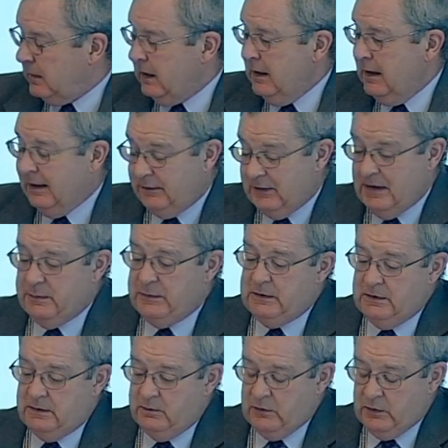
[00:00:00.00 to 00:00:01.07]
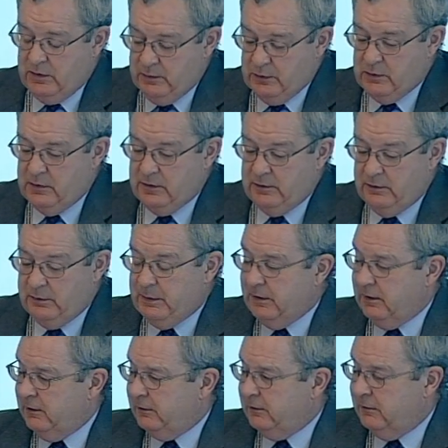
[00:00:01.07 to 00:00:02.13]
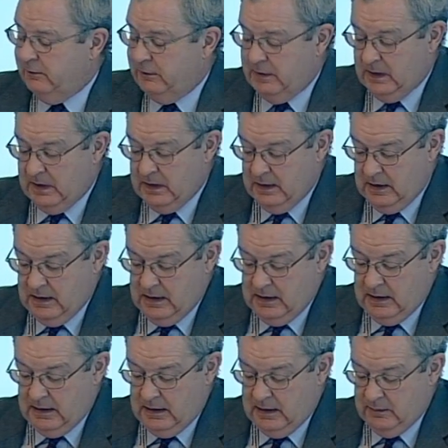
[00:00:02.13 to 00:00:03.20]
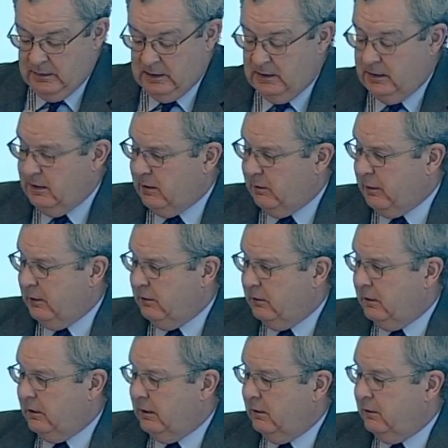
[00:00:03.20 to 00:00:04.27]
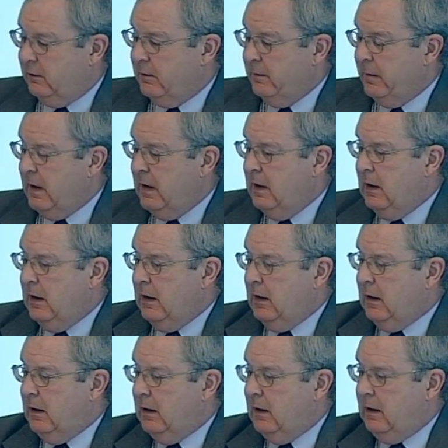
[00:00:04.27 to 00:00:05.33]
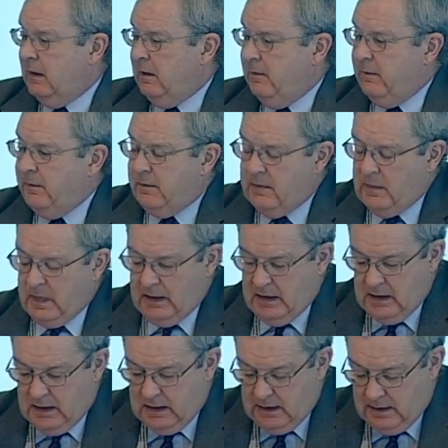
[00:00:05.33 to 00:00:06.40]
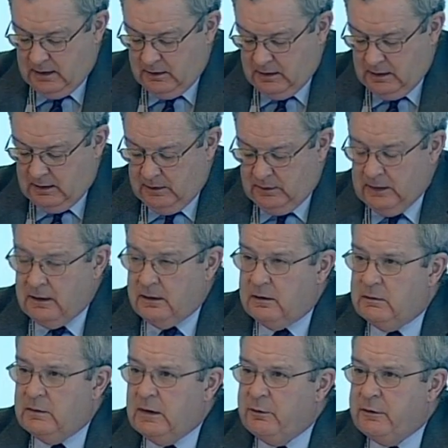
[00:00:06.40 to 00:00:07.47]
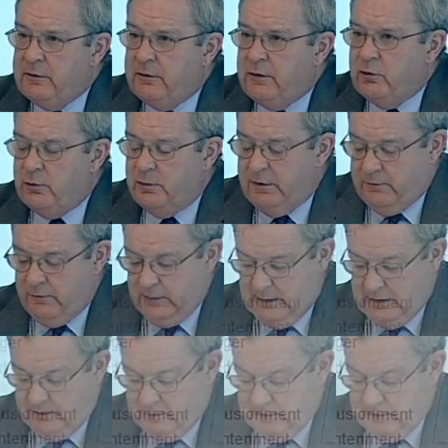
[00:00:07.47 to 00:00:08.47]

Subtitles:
accepted, and more important, as part of the learning process. And I think a number of you will be familiar with